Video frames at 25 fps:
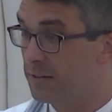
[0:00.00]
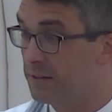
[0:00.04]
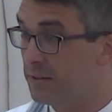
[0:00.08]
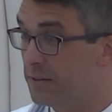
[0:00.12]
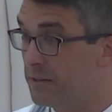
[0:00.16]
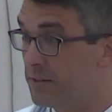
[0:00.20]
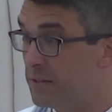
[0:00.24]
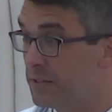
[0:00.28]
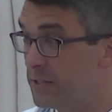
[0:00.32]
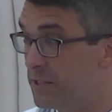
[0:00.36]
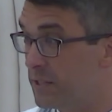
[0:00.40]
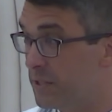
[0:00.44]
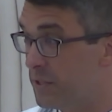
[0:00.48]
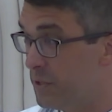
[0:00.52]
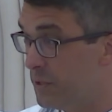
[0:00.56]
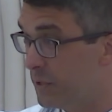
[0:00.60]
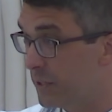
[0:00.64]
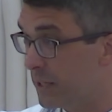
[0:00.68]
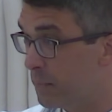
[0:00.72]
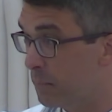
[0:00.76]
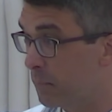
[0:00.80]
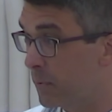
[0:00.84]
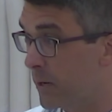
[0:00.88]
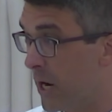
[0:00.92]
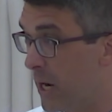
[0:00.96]
So you
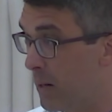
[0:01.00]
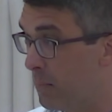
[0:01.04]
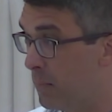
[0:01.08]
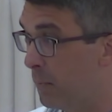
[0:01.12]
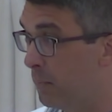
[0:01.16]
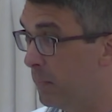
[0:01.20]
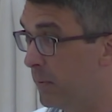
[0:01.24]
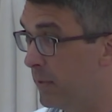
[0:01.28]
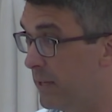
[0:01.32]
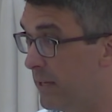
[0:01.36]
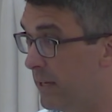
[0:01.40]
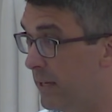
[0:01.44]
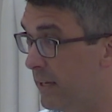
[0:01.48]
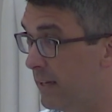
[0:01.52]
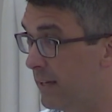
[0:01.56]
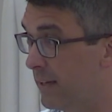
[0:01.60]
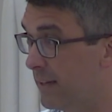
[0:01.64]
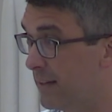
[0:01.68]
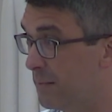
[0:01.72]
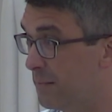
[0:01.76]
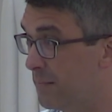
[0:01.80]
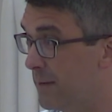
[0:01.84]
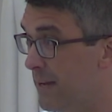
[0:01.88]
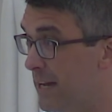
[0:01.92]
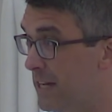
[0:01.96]
can probably
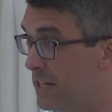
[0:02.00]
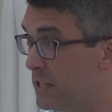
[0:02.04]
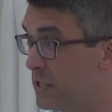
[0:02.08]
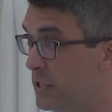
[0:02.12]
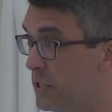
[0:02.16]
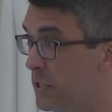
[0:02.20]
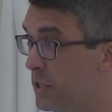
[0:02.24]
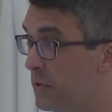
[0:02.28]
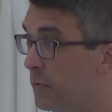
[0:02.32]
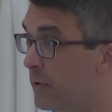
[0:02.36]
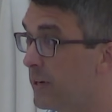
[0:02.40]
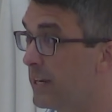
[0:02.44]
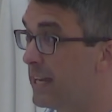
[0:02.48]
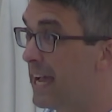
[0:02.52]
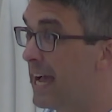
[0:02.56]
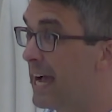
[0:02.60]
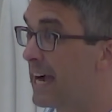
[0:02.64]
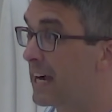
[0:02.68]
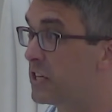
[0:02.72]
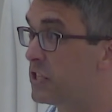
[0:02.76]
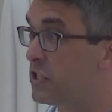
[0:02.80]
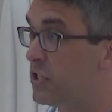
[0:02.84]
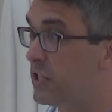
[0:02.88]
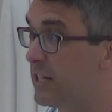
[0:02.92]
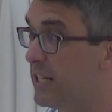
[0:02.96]
imagine the
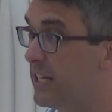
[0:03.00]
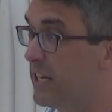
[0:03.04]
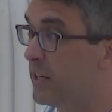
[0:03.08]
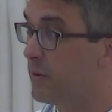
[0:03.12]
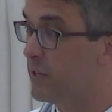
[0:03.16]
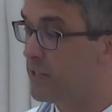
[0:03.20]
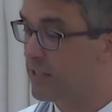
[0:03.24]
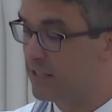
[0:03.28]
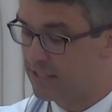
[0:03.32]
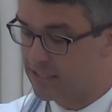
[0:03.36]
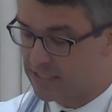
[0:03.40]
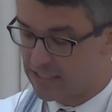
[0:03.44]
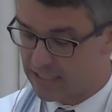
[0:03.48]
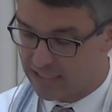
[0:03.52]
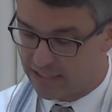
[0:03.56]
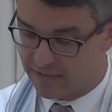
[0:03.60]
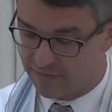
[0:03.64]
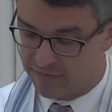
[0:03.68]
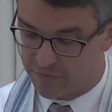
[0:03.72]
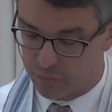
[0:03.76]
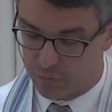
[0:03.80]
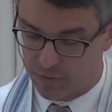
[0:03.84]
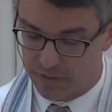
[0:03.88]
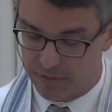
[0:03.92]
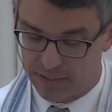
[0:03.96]
reaction he
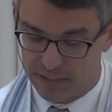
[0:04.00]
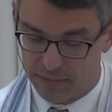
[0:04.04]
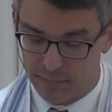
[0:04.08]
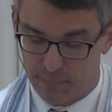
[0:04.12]
received when this